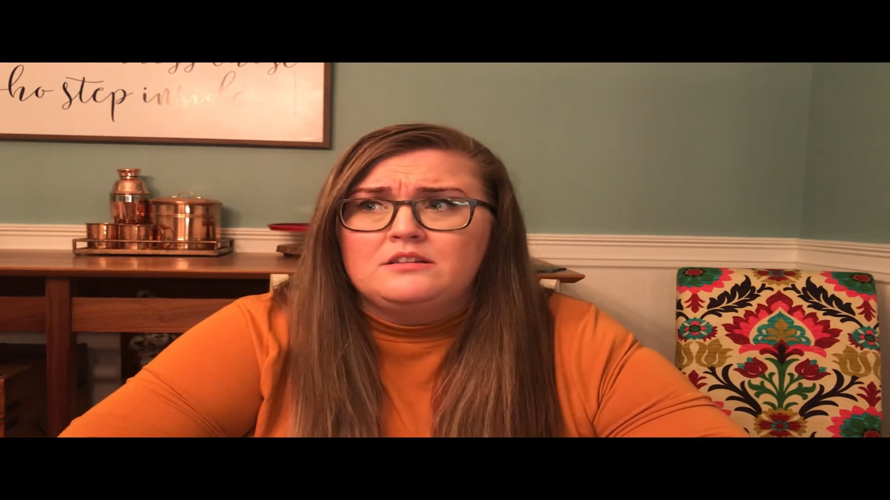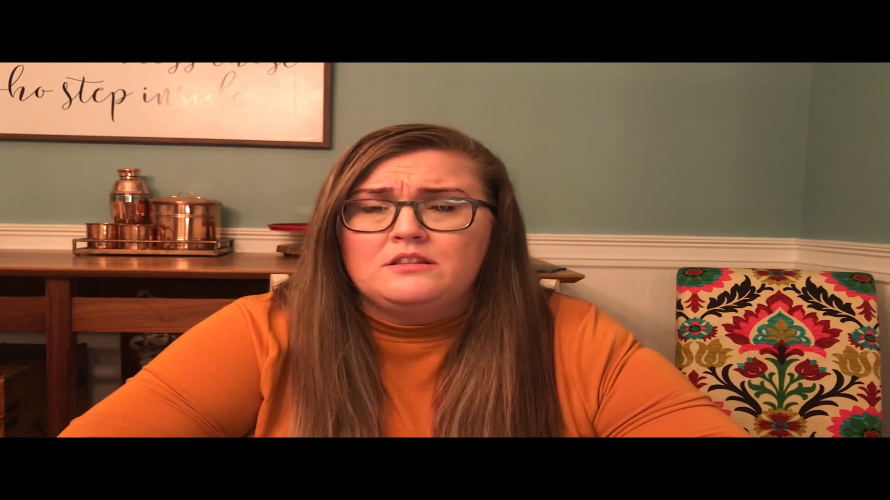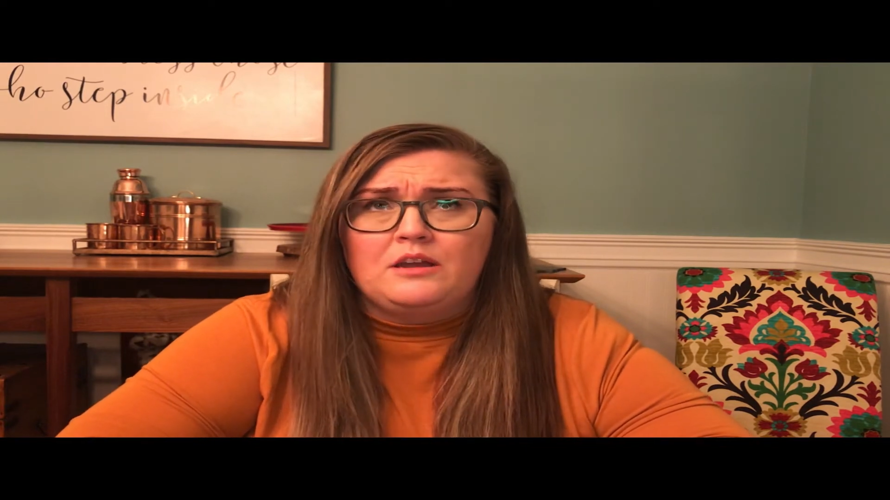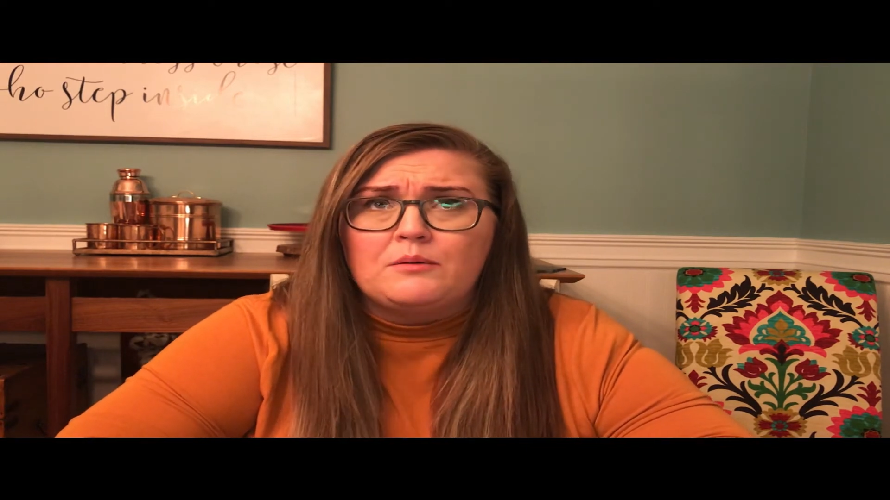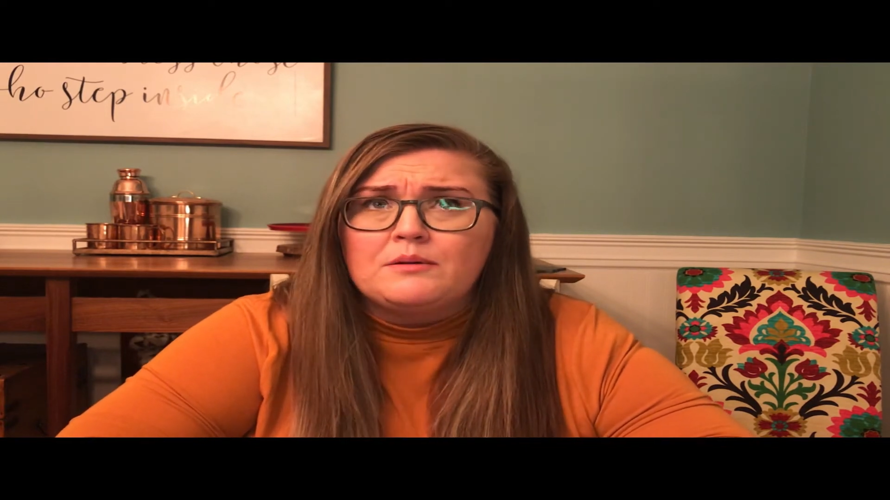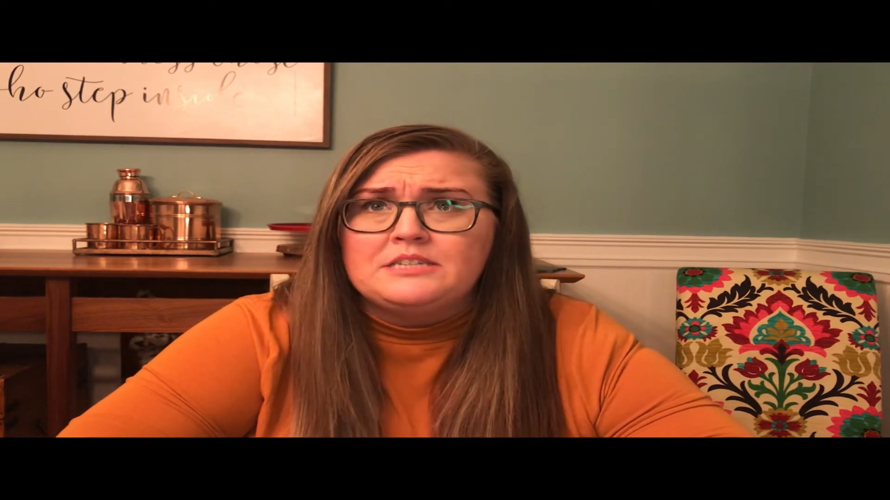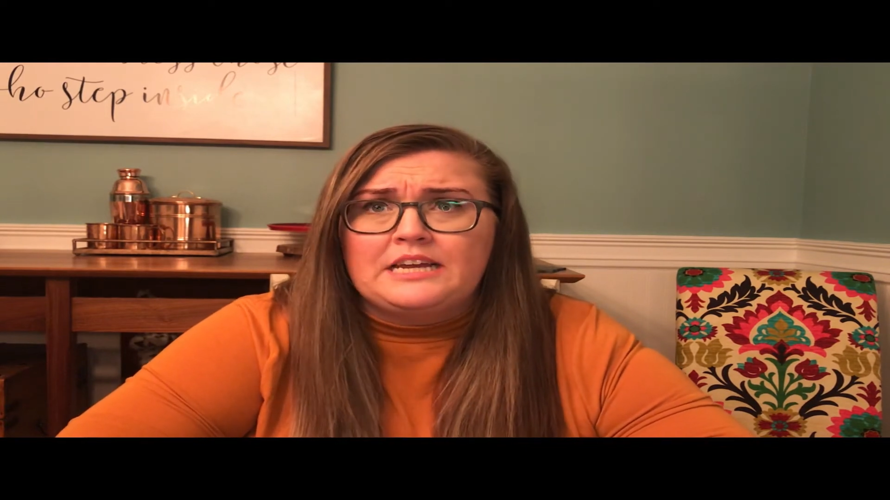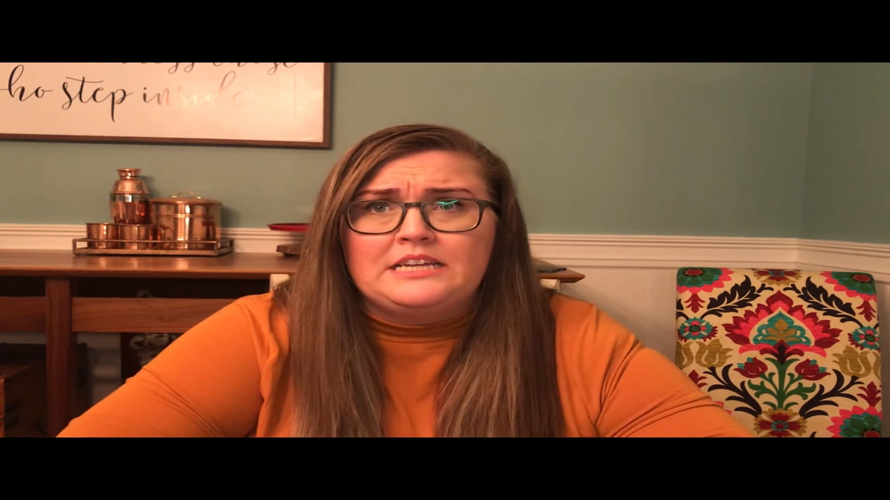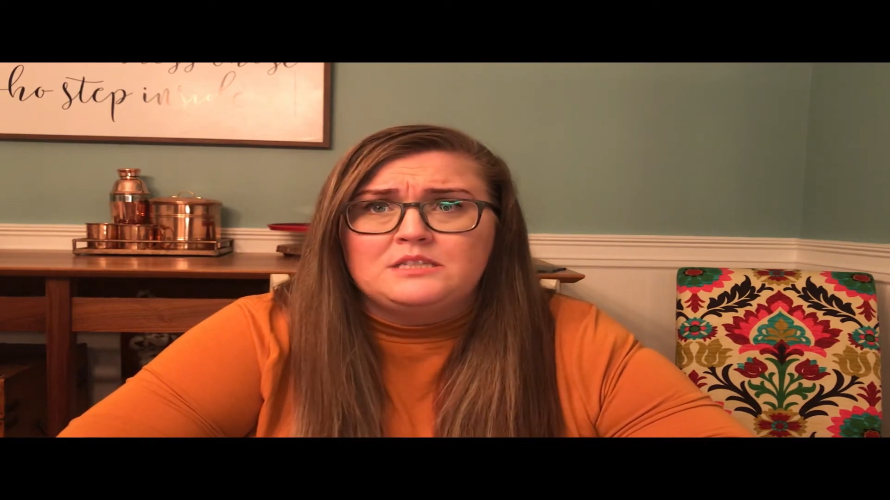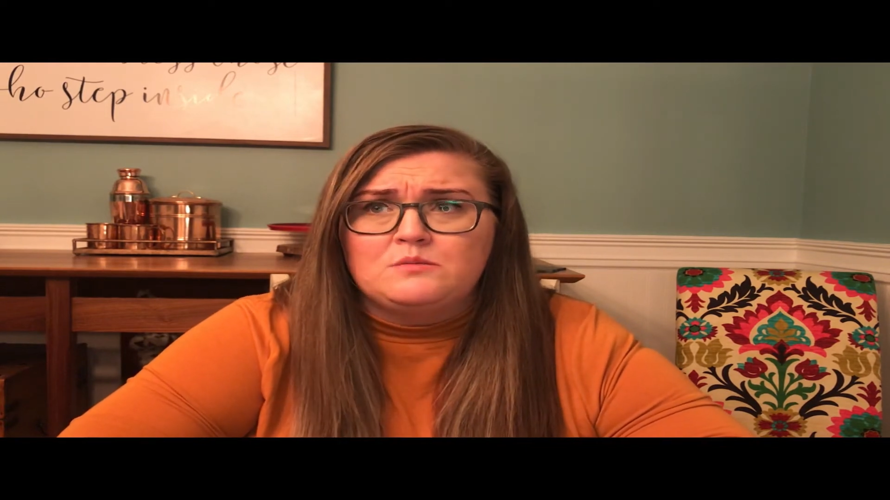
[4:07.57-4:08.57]
there were
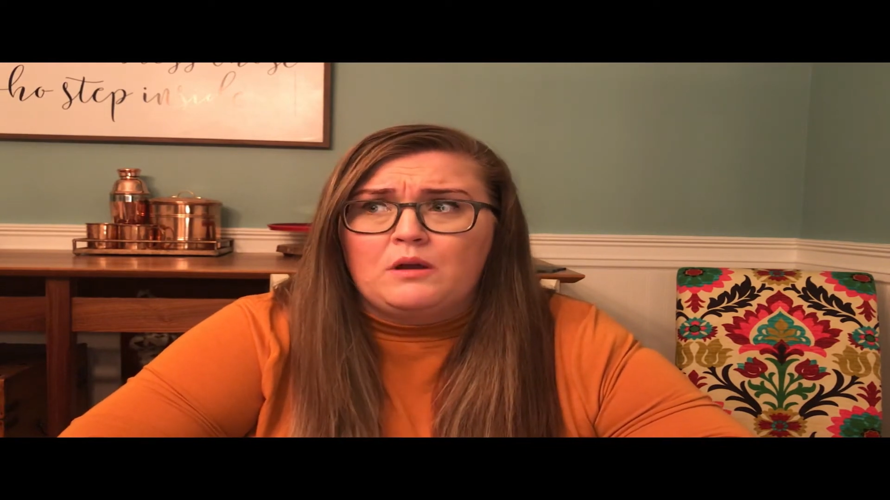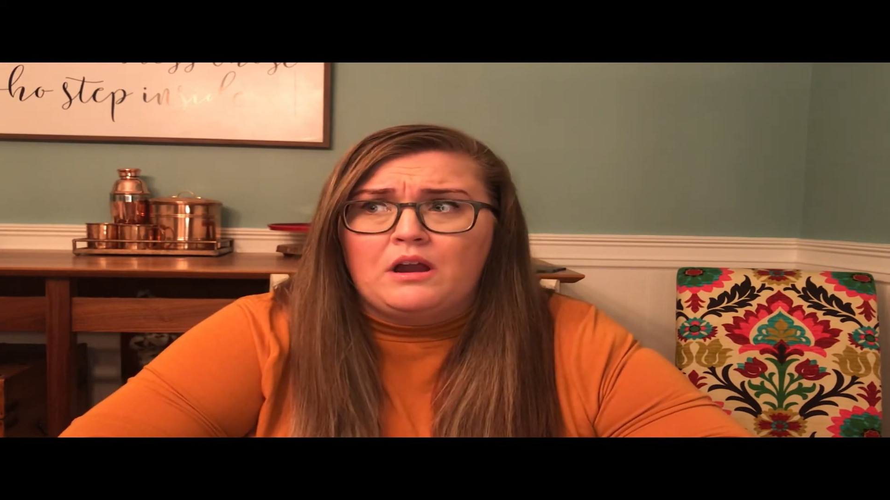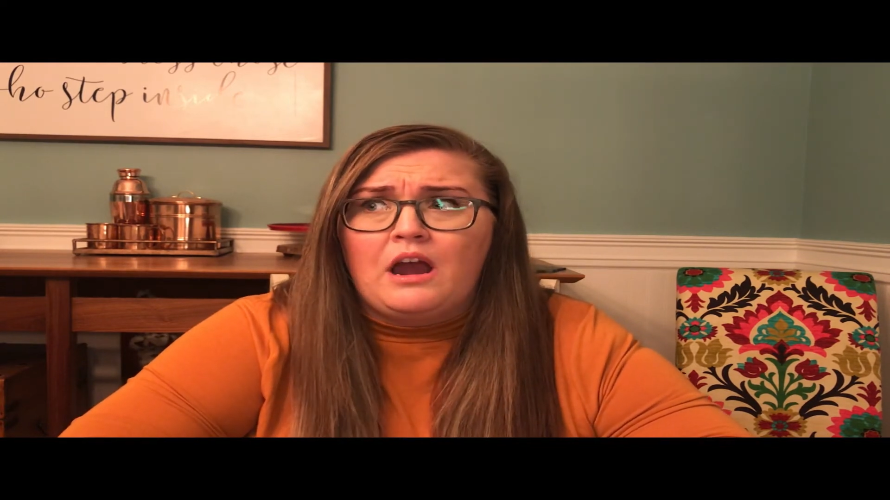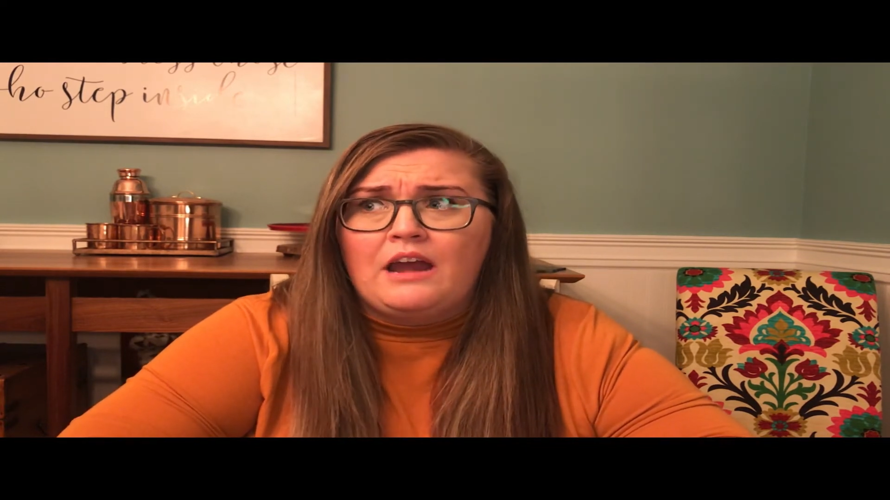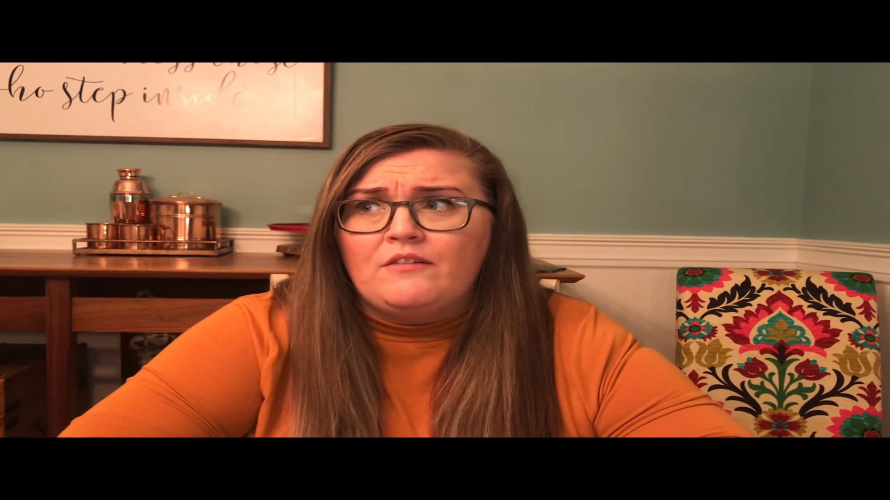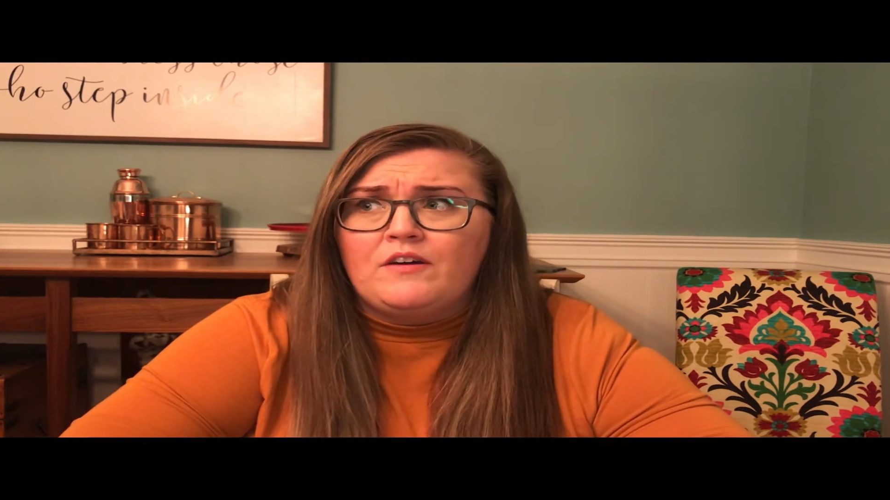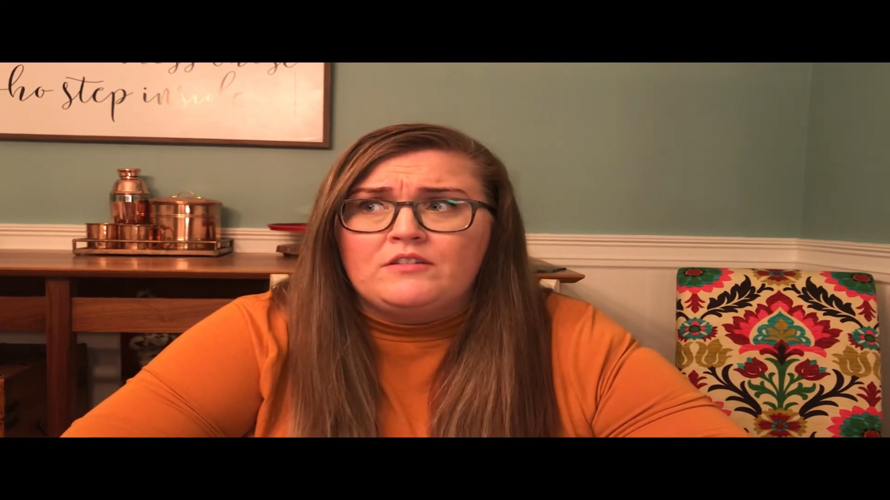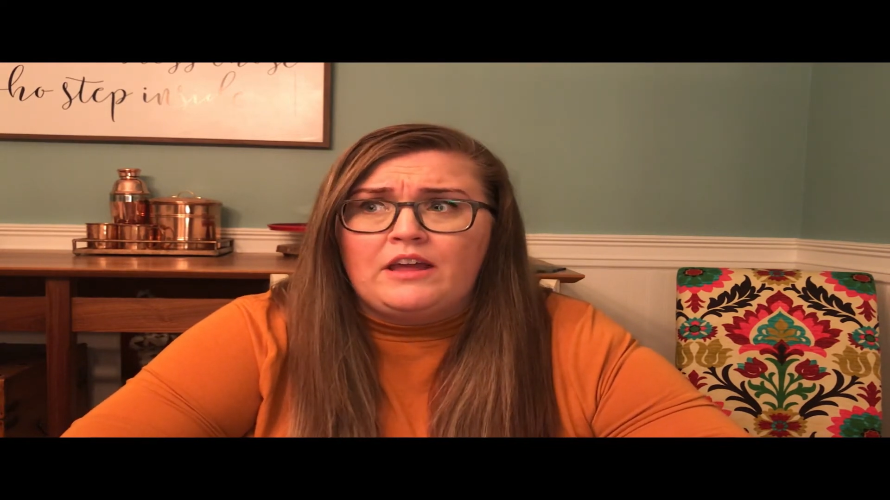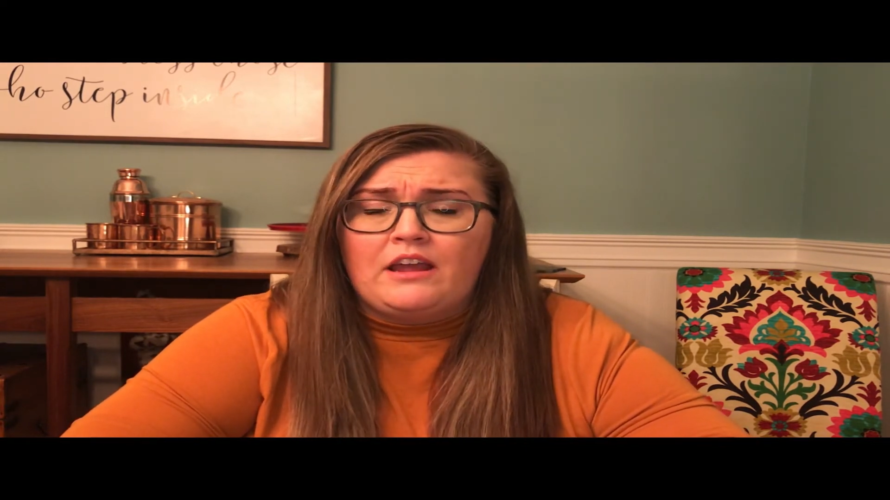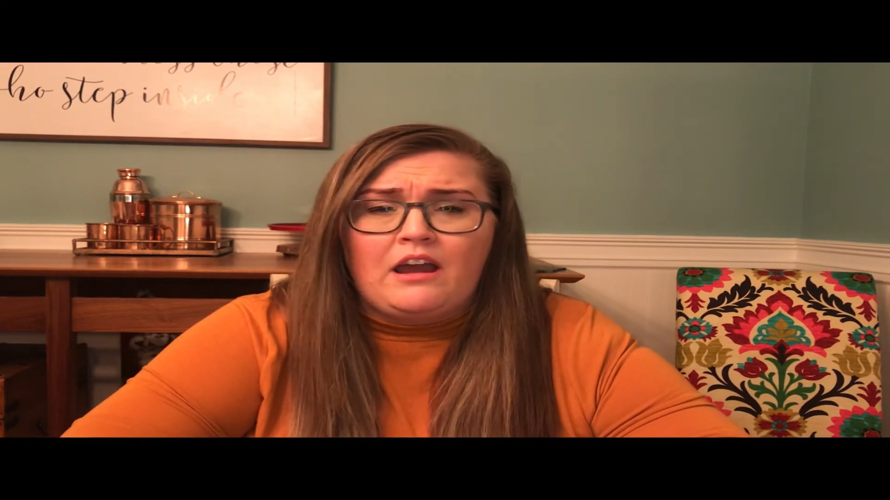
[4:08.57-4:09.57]
days where I felt like